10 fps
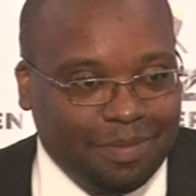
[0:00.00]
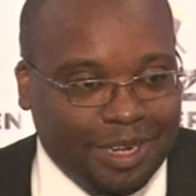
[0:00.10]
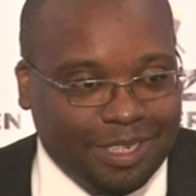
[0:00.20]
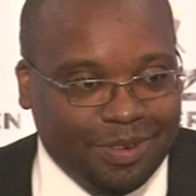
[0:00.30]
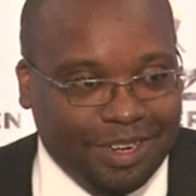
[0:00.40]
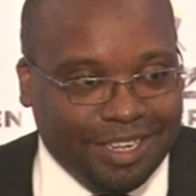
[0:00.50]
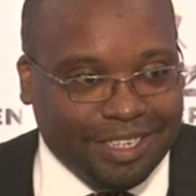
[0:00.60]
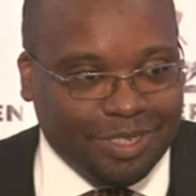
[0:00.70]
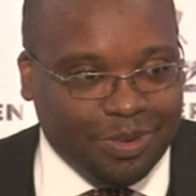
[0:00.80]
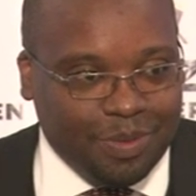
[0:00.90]
but he will let
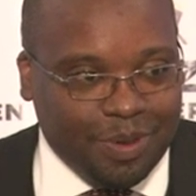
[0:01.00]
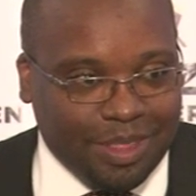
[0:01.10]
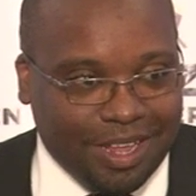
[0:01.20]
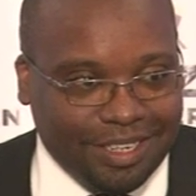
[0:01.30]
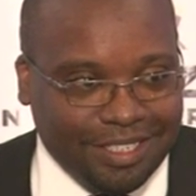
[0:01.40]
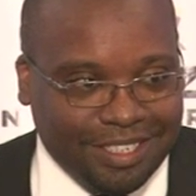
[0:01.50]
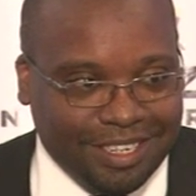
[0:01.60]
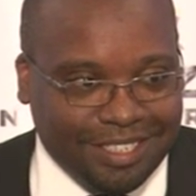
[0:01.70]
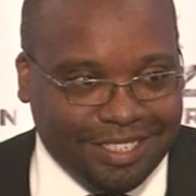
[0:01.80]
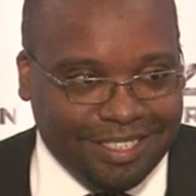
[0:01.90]
us know about that in
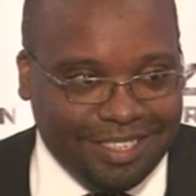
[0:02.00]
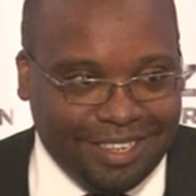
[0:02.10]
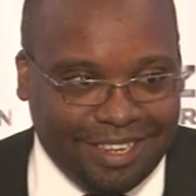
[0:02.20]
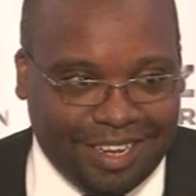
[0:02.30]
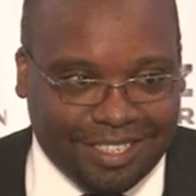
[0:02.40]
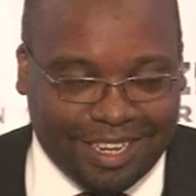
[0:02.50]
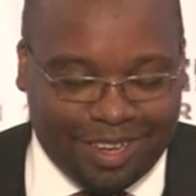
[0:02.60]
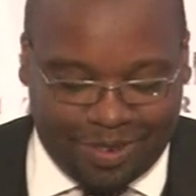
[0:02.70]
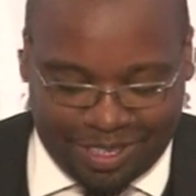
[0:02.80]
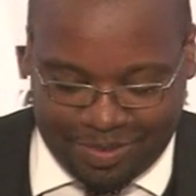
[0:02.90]
just a
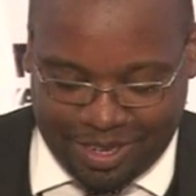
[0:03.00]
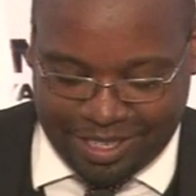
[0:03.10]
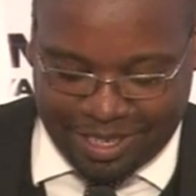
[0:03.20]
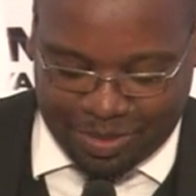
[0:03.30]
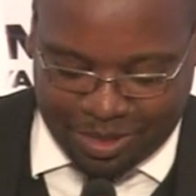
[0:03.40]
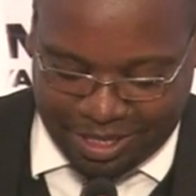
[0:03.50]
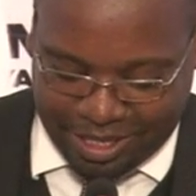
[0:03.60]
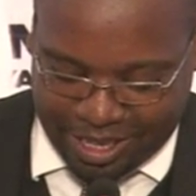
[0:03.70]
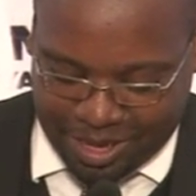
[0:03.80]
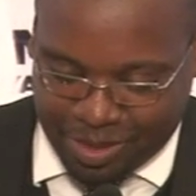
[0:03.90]
second once he makes it up on
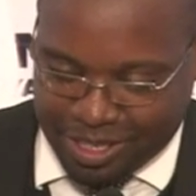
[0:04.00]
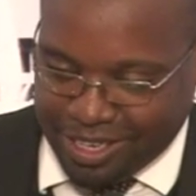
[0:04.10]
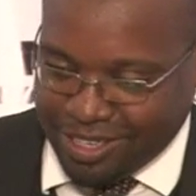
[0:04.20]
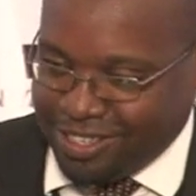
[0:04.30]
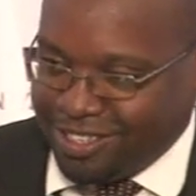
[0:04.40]
stage. Karibu sana.